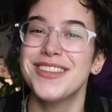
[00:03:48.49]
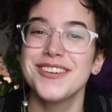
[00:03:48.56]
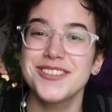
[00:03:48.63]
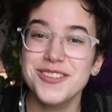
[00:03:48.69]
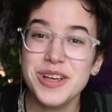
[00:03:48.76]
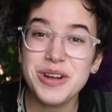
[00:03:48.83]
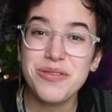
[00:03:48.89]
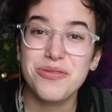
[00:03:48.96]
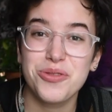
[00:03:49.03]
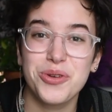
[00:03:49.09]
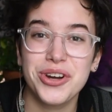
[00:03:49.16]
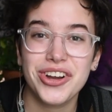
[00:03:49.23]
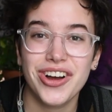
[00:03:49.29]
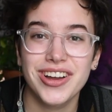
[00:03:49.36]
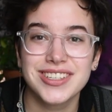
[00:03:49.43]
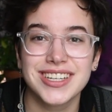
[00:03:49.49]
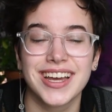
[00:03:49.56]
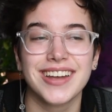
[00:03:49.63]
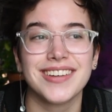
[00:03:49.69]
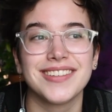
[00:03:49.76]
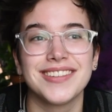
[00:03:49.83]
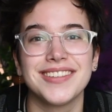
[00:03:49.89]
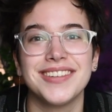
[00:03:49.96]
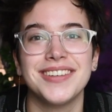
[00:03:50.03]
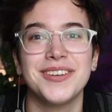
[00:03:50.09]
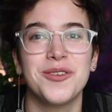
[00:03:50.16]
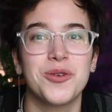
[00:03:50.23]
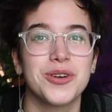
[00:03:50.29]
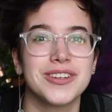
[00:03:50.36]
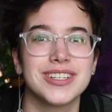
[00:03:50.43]
a lot of floor content
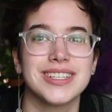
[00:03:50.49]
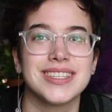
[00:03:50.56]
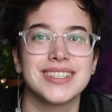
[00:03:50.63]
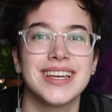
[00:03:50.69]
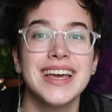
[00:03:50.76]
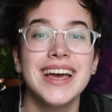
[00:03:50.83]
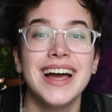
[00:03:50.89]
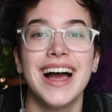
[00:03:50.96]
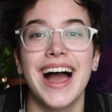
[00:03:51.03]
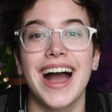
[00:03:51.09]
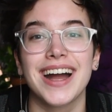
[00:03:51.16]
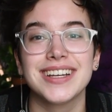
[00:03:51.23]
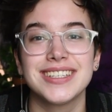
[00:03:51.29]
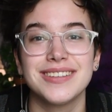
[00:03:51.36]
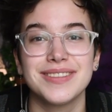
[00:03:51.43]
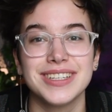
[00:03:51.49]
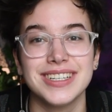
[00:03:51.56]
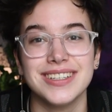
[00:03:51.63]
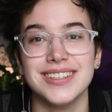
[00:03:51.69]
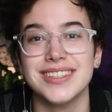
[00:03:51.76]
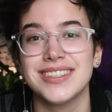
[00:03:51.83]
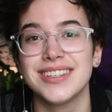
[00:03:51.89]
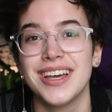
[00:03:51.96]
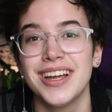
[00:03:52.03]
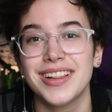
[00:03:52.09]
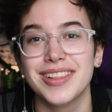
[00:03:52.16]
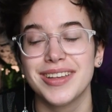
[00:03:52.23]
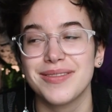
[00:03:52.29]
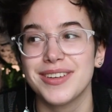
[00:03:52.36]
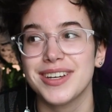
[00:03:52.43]
or just activities
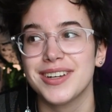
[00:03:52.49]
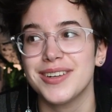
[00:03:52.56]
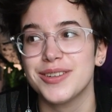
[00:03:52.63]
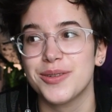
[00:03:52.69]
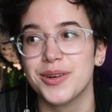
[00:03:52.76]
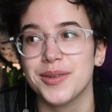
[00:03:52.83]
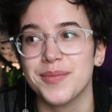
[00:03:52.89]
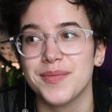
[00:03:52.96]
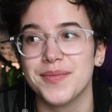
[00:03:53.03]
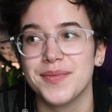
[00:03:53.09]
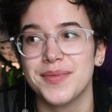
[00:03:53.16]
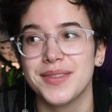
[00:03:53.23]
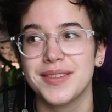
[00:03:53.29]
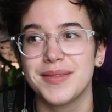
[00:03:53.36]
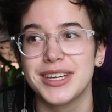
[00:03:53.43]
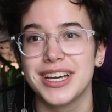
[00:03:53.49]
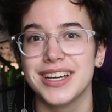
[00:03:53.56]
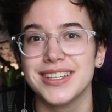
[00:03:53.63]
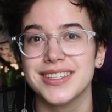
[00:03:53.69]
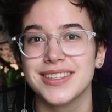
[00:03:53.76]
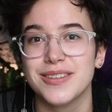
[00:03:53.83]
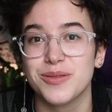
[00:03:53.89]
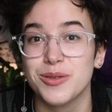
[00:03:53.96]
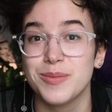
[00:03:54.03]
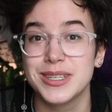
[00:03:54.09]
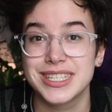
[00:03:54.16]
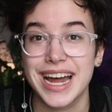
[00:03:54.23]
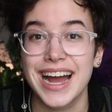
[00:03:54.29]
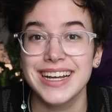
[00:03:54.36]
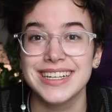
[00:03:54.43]
living in a dorm, because the room
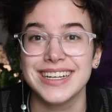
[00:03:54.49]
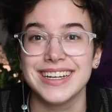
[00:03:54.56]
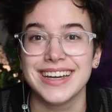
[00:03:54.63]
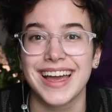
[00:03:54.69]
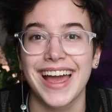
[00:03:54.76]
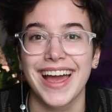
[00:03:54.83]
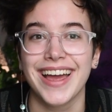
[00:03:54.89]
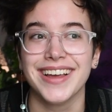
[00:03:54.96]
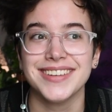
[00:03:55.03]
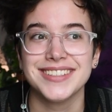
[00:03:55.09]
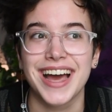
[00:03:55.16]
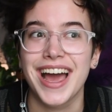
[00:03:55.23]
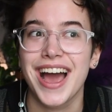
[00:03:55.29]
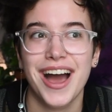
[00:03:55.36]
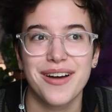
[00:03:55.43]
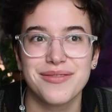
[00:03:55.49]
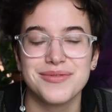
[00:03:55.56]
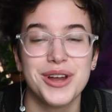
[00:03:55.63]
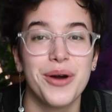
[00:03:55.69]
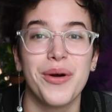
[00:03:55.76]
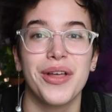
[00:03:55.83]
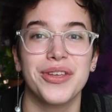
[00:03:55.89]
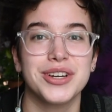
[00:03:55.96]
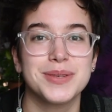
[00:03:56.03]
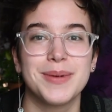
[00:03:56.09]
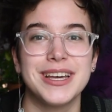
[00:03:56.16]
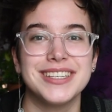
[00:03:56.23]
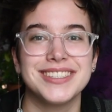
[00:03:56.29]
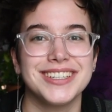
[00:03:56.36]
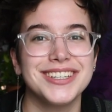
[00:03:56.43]
is tiny and I have no other
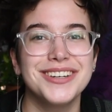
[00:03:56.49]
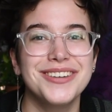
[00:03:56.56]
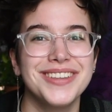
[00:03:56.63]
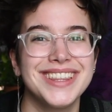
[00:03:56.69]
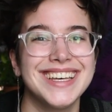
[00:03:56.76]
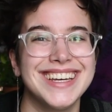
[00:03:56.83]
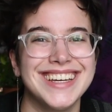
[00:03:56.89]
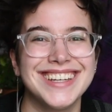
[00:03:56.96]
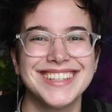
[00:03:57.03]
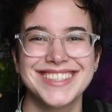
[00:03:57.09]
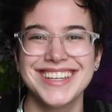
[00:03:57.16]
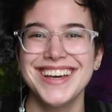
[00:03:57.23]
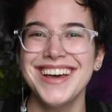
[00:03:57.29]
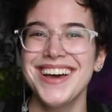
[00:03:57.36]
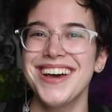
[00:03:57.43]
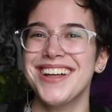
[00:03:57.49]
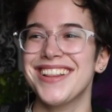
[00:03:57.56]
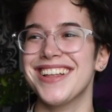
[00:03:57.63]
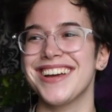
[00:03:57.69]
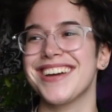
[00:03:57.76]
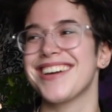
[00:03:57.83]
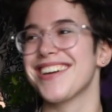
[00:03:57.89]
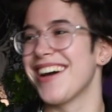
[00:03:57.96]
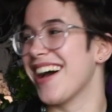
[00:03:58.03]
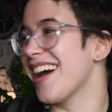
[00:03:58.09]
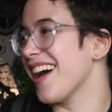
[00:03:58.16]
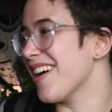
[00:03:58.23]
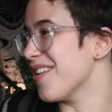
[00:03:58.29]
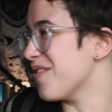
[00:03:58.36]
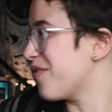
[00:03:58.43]
space to do things. Like I
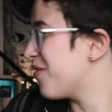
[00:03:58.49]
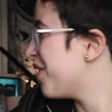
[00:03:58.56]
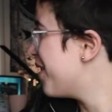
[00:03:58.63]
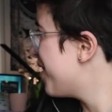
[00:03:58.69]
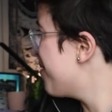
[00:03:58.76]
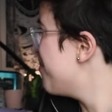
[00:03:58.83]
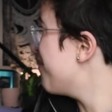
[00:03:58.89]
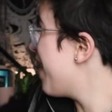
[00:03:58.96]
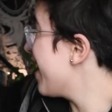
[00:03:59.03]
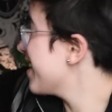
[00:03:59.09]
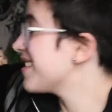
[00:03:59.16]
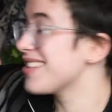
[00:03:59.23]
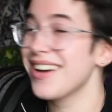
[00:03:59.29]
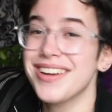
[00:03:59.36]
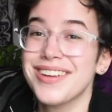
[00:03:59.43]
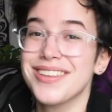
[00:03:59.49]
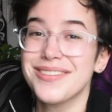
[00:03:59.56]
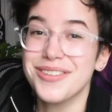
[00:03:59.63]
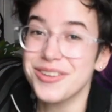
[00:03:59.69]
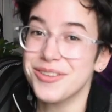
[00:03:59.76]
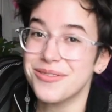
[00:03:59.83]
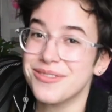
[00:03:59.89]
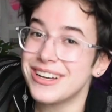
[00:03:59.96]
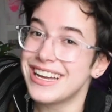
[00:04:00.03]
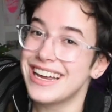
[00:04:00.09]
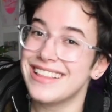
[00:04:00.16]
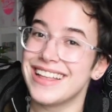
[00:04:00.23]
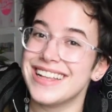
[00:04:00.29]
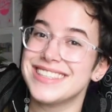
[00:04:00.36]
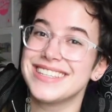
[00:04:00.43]
have my side of the room
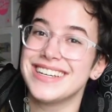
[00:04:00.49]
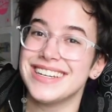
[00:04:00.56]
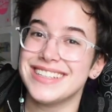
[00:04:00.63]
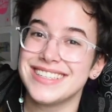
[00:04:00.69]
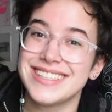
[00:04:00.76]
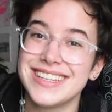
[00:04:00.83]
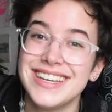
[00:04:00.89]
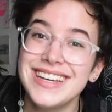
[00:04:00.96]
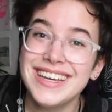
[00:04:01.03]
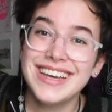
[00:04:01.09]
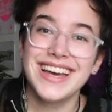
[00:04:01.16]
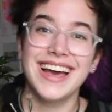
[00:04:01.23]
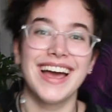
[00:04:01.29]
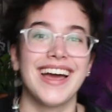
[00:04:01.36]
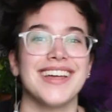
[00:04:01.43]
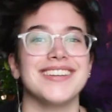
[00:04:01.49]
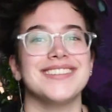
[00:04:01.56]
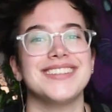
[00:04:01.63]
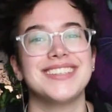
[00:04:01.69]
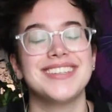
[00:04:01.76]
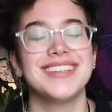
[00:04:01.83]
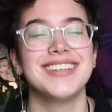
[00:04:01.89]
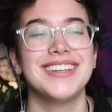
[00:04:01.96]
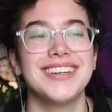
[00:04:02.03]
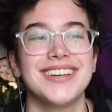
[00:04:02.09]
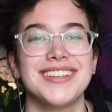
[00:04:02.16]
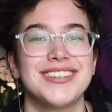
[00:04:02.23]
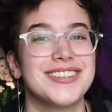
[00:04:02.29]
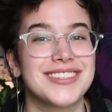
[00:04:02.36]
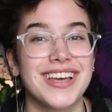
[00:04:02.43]
and that's it, and
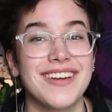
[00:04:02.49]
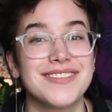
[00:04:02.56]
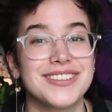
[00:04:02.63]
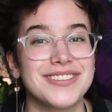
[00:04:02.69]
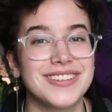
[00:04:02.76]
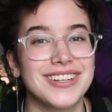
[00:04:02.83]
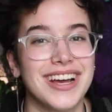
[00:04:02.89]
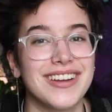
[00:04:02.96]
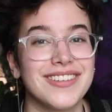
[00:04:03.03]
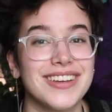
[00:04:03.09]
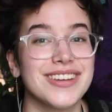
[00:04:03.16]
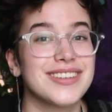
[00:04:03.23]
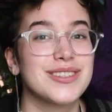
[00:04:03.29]
you just have to learn how to like